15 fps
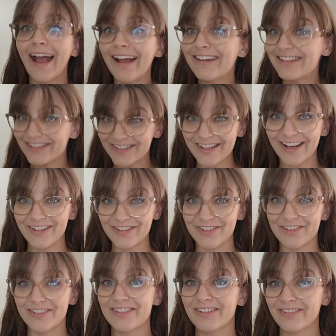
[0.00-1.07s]
and its
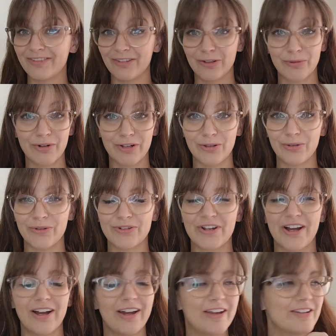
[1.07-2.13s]
cousins,
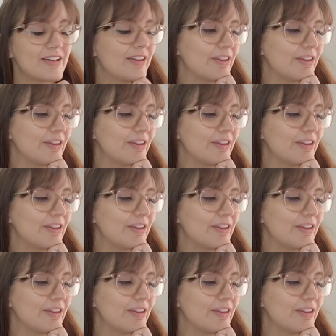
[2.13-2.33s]
liraglutide,